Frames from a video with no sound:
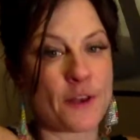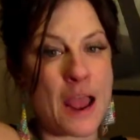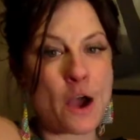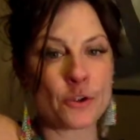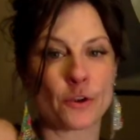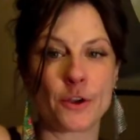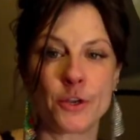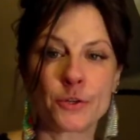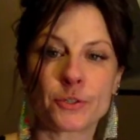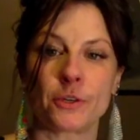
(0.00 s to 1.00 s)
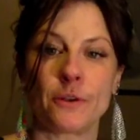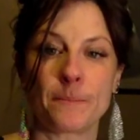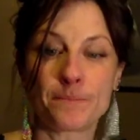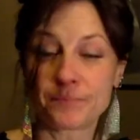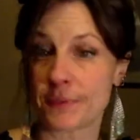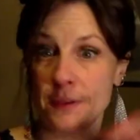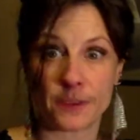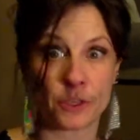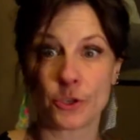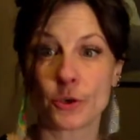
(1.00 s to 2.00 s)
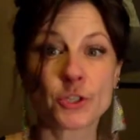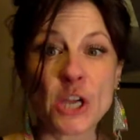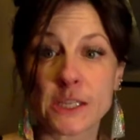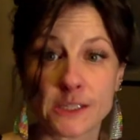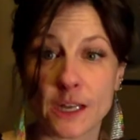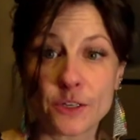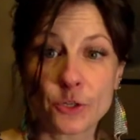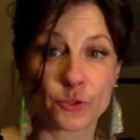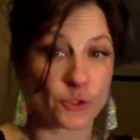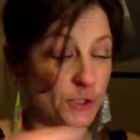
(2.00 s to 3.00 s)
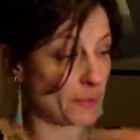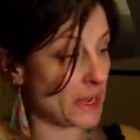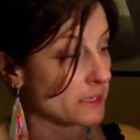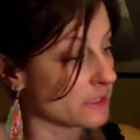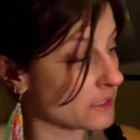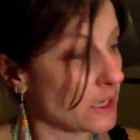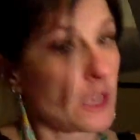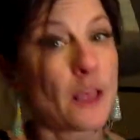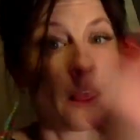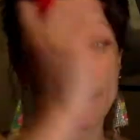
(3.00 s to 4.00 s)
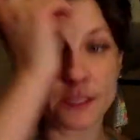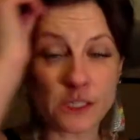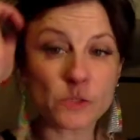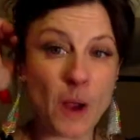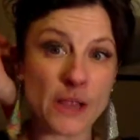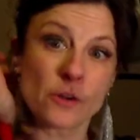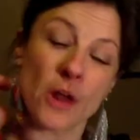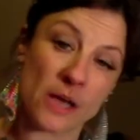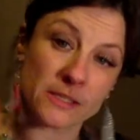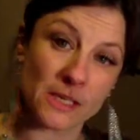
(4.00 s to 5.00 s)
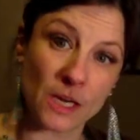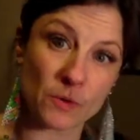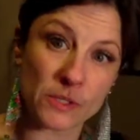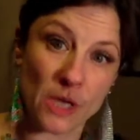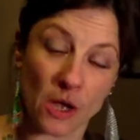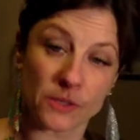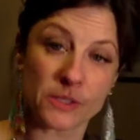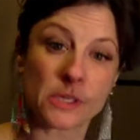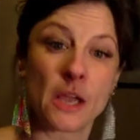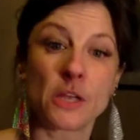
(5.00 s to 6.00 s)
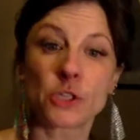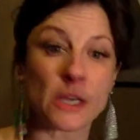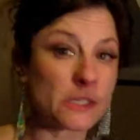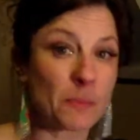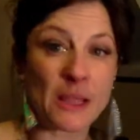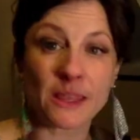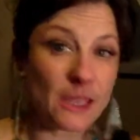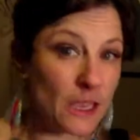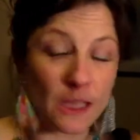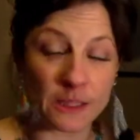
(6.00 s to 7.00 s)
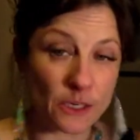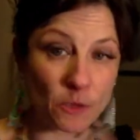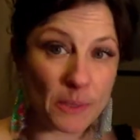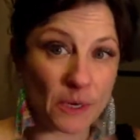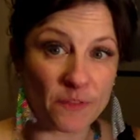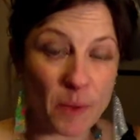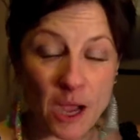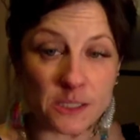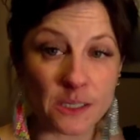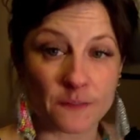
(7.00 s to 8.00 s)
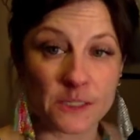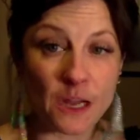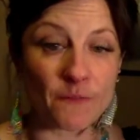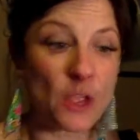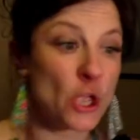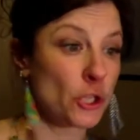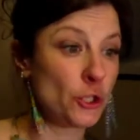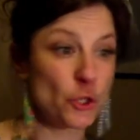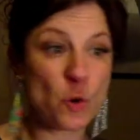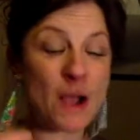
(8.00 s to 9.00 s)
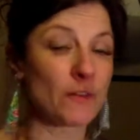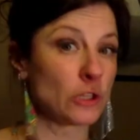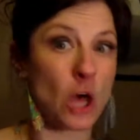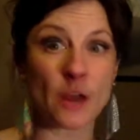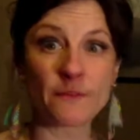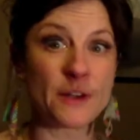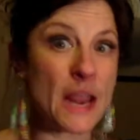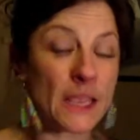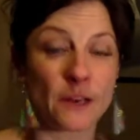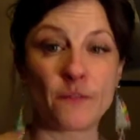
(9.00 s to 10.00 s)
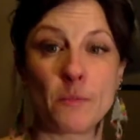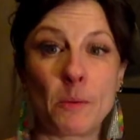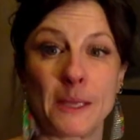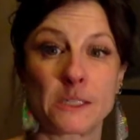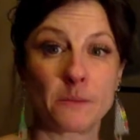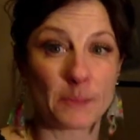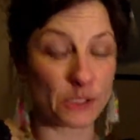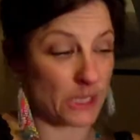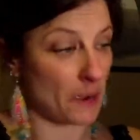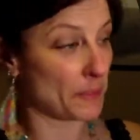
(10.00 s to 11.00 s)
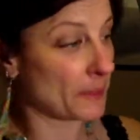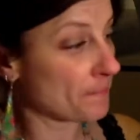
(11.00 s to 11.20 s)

Now you're at neutral. You're just at neutral space. This is why you're not seeing results. Just by thinking a little bit of positive stuff. You have a lot of negative momentum built up.